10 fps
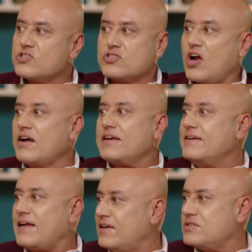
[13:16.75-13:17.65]
It's not
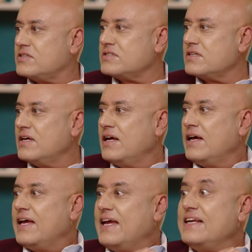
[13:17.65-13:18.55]
intelligence.
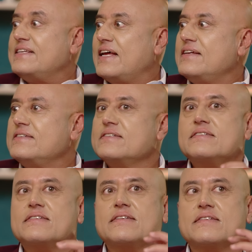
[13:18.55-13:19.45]

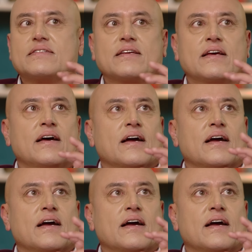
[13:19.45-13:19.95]
Intelligence is